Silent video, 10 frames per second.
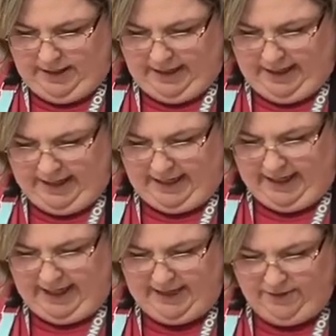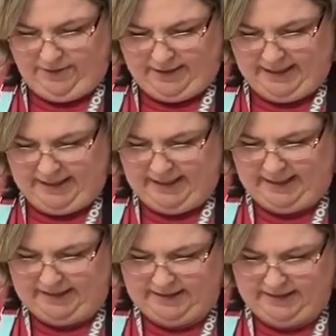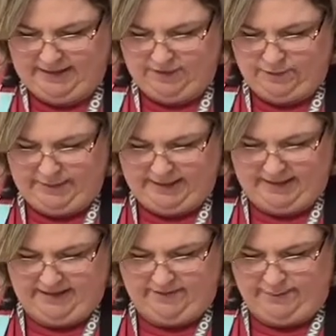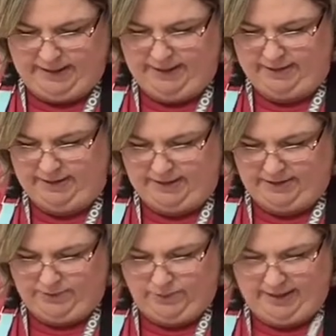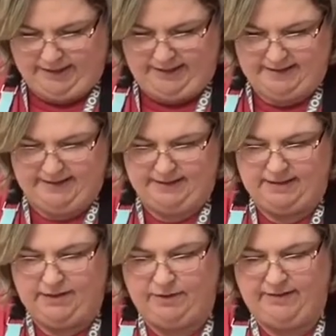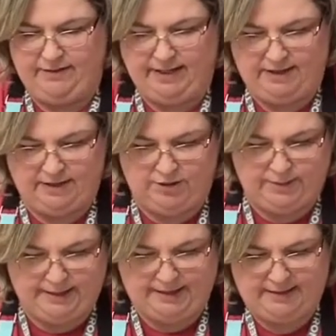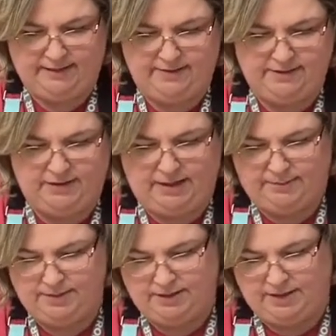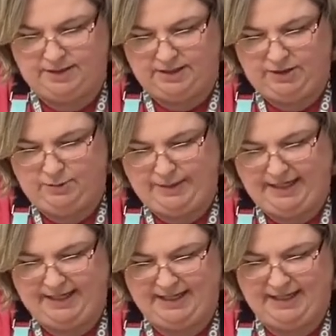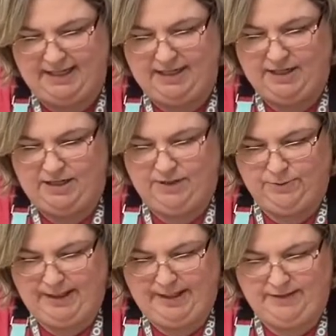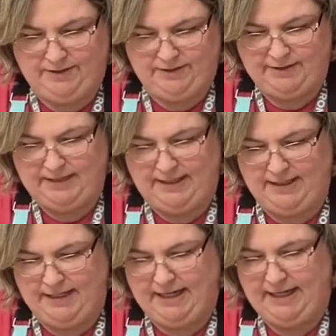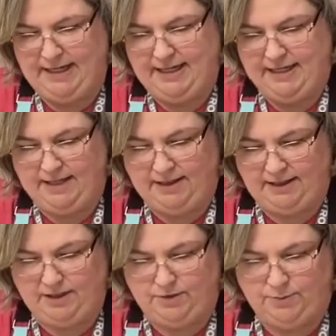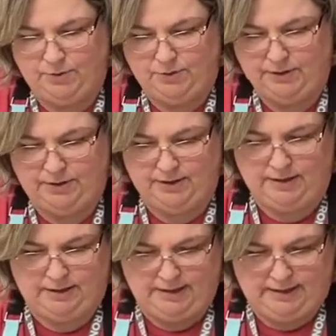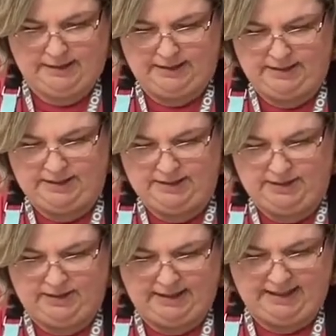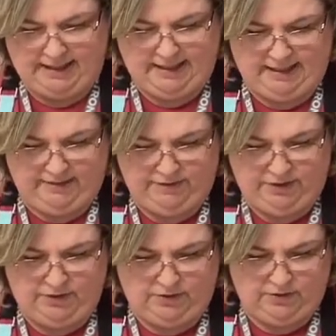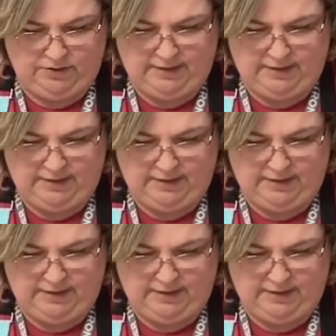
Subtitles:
And I don't let a single bit of butter go to waste. So I've got a little bit left, so I'm just gonna go back around and add a little more until I have used